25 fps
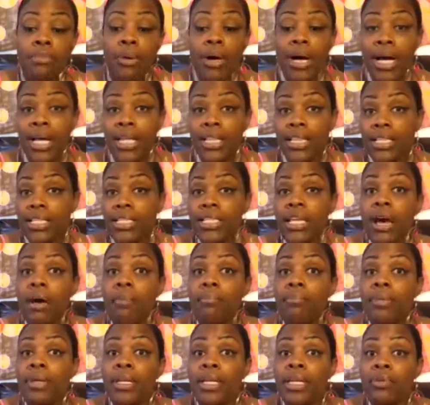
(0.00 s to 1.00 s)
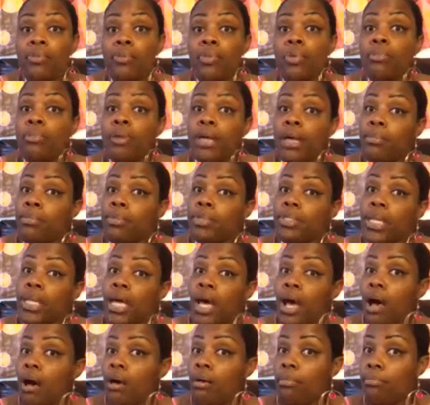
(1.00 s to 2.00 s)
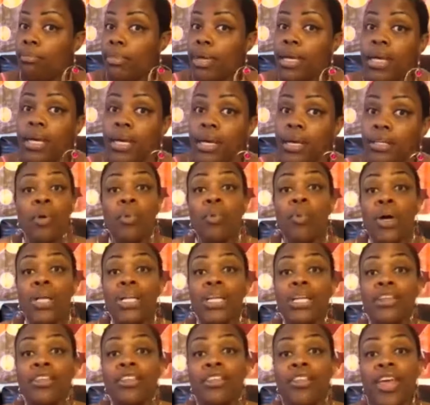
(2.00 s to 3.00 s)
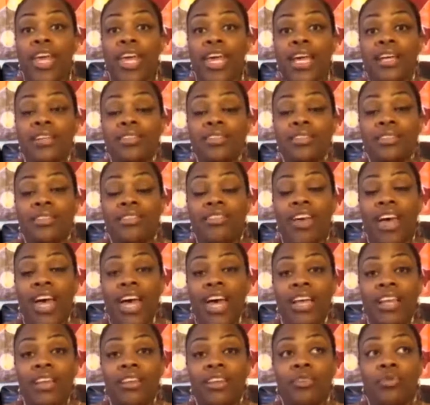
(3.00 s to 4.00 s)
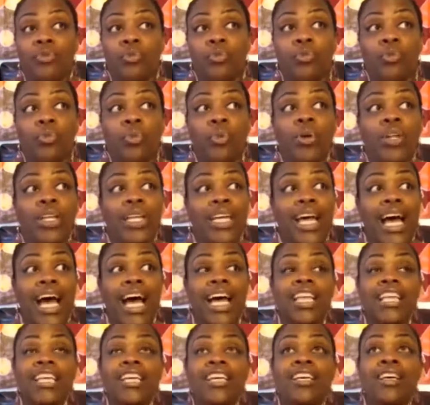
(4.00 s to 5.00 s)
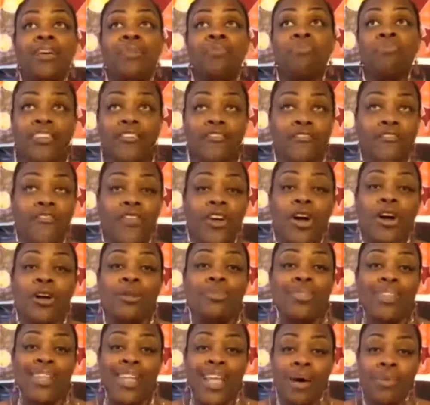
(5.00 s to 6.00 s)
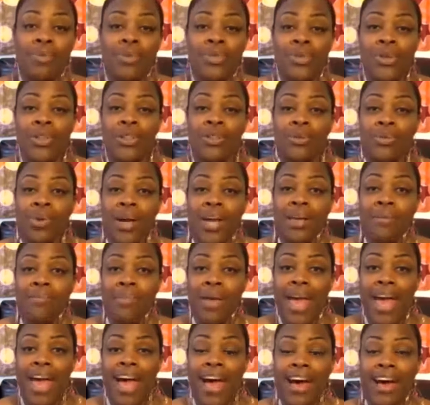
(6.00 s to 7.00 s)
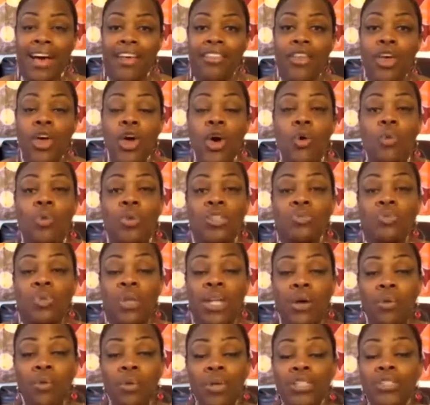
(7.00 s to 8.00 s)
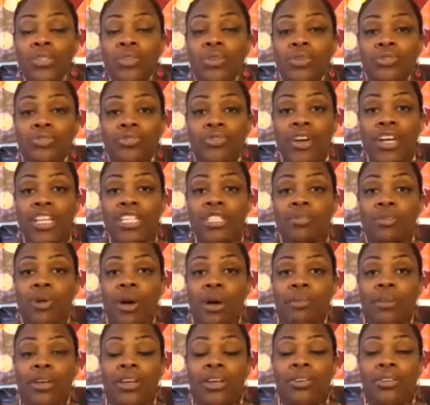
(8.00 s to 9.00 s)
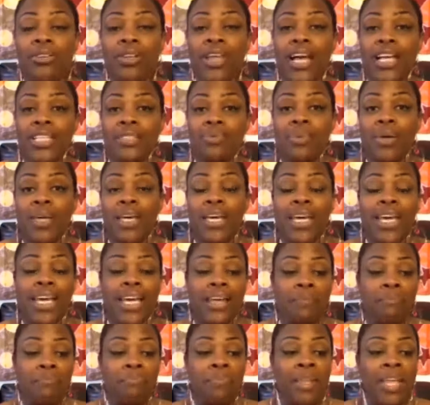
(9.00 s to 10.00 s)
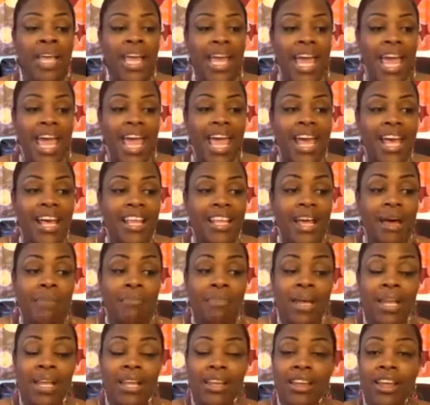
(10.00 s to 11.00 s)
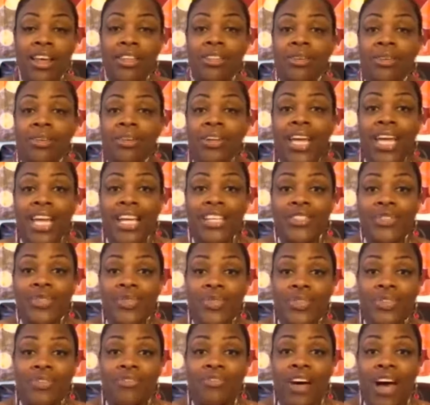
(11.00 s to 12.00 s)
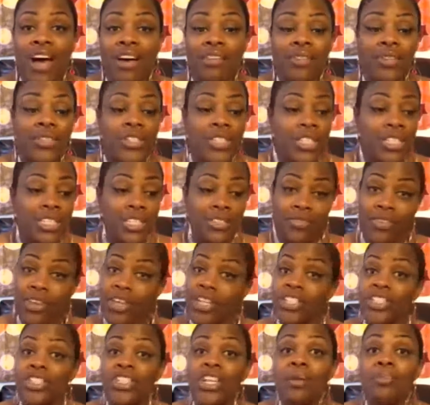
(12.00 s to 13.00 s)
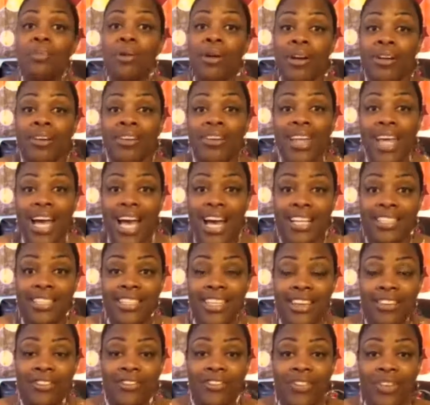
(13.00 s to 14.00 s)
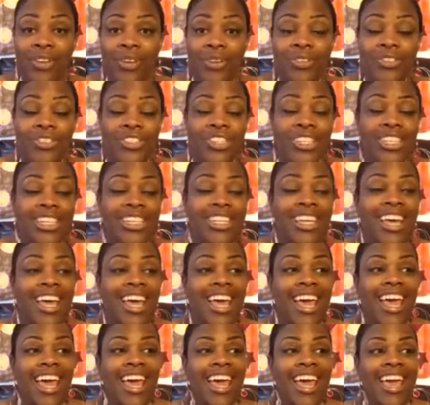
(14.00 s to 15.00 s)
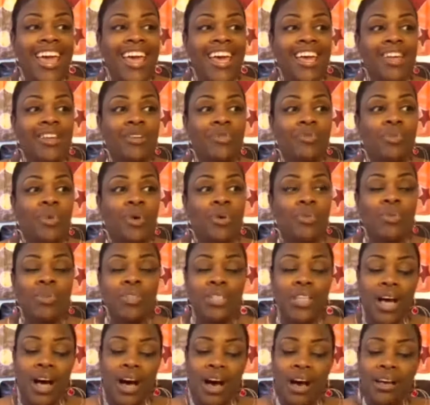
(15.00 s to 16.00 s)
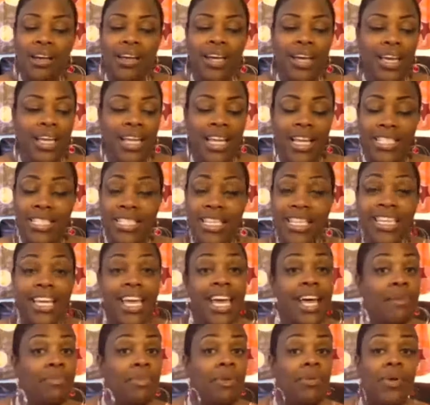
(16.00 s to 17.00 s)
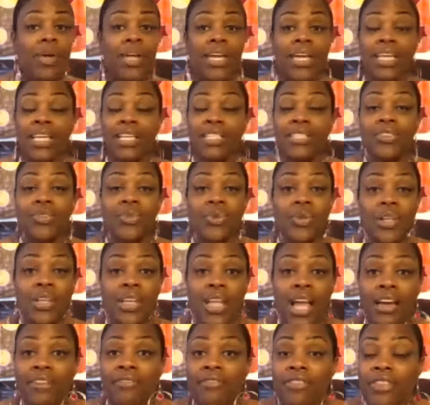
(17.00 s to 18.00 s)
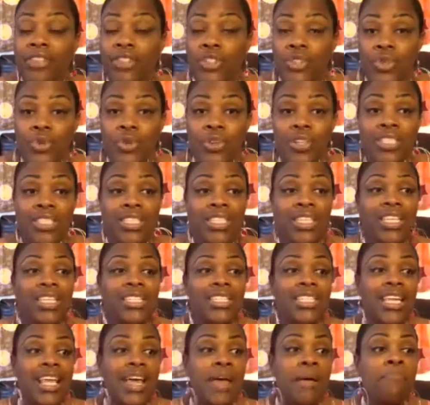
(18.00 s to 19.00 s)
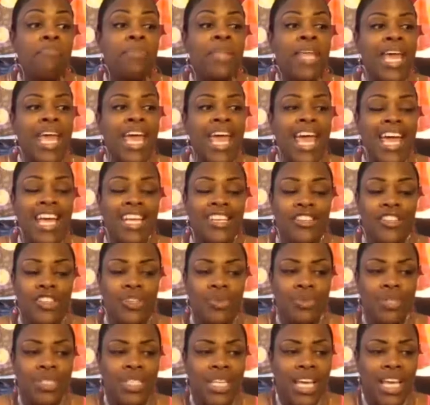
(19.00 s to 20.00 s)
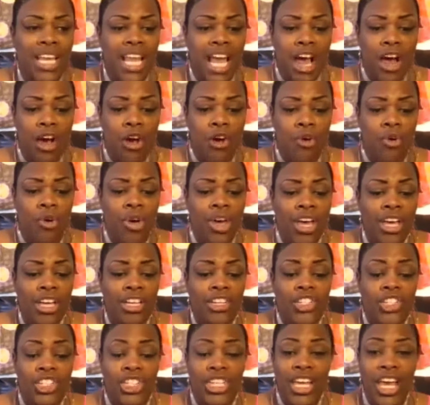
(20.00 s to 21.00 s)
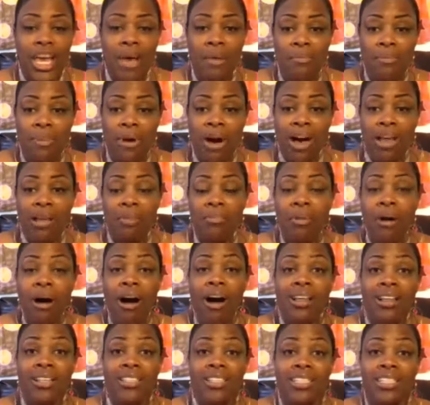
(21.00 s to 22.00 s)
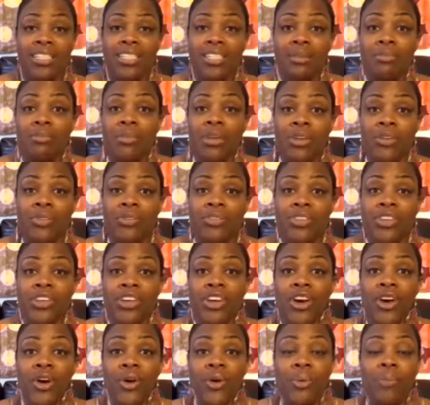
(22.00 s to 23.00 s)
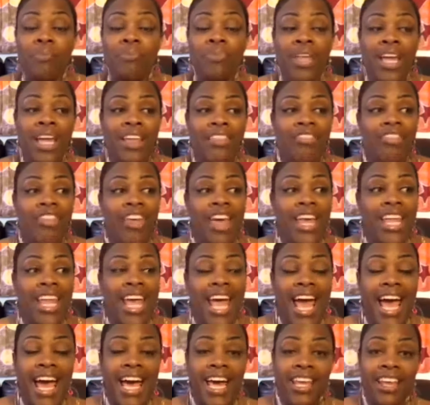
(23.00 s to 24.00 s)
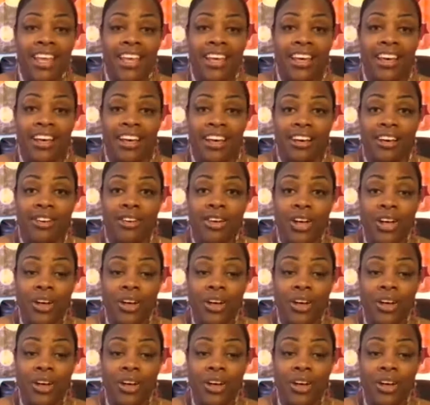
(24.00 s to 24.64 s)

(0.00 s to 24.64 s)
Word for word: but this company will be able to help me. But one of the things that really kind of confirmed that I was on the right path was when I went to a friend's barbecue last weekend and I met another cancer survivor. She's finishing up her last infusion and we were talking and I said, yeah, I'm ready to get into it, life insurance and this and that. And she was saying how she had bought a policy some years ago that had a,